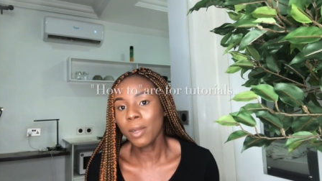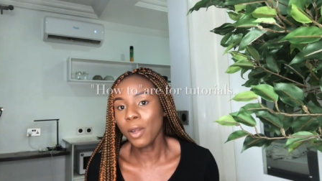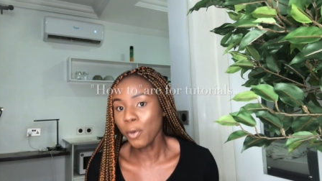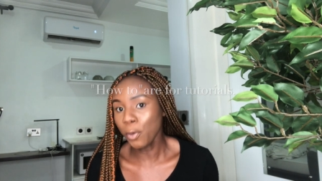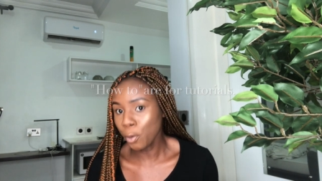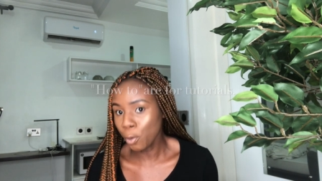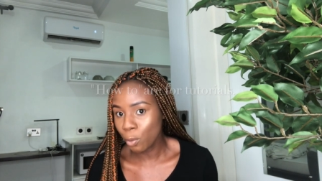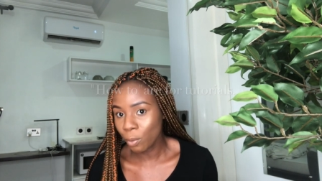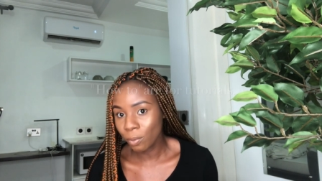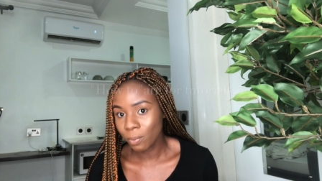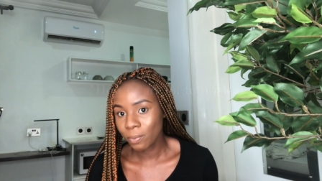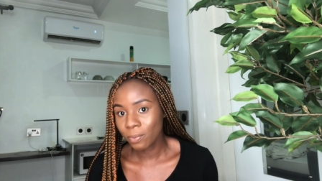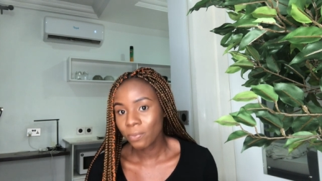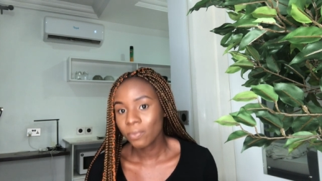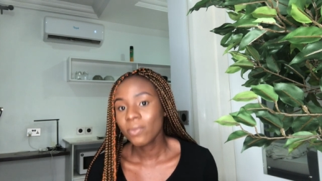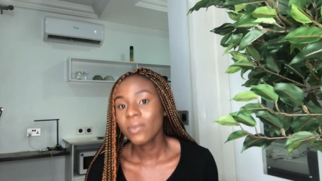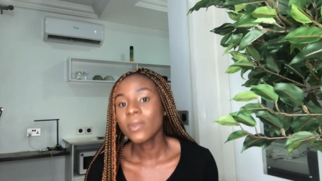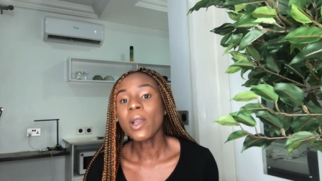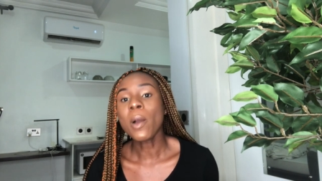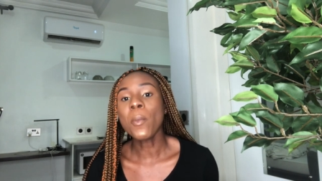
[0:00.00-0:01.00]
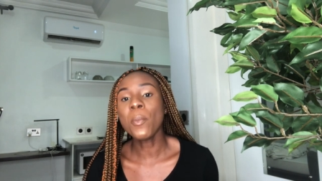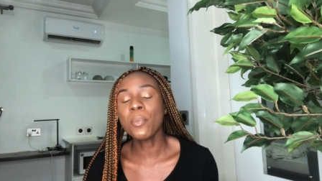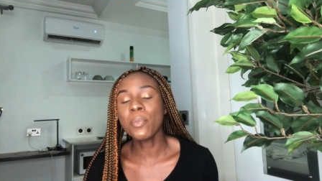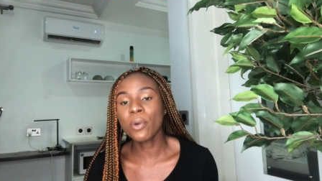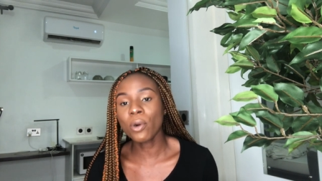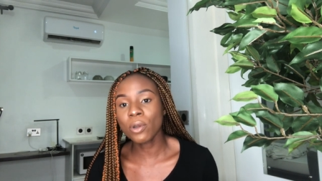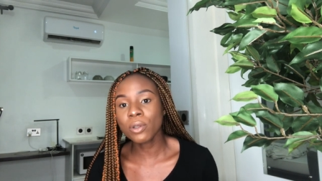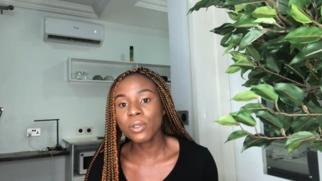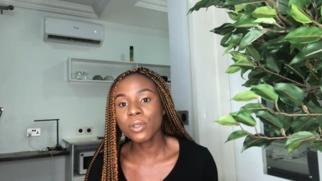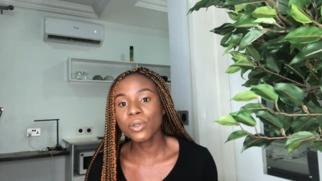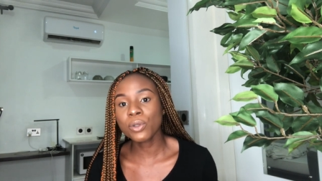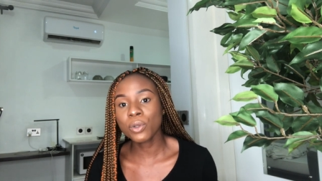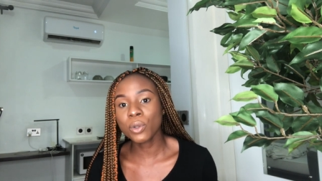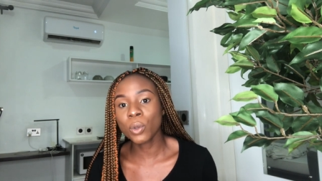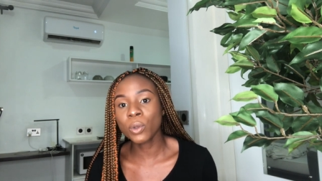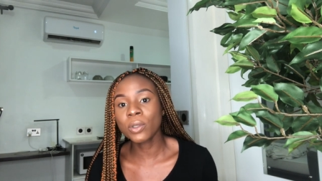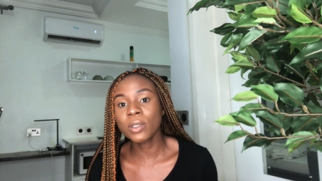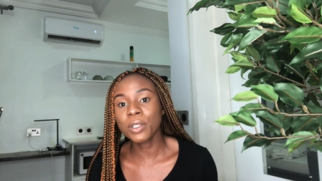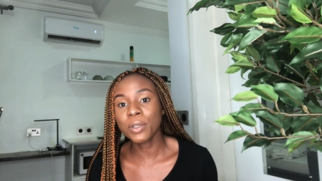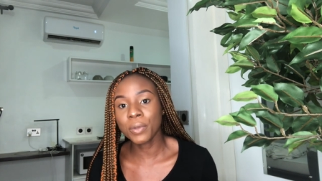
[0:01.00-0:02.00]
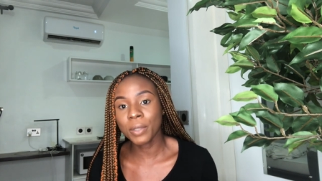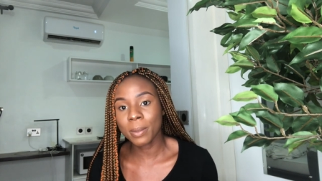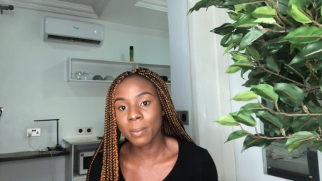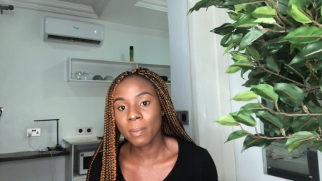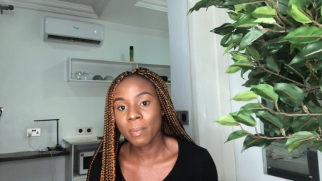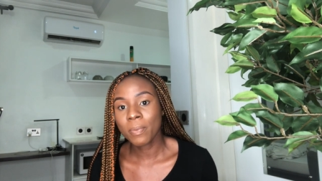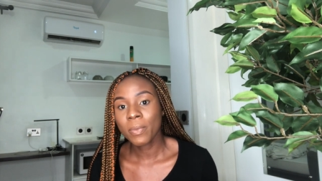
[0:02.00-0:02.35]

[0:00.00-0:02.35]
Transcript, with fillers: No, bronze tone cream.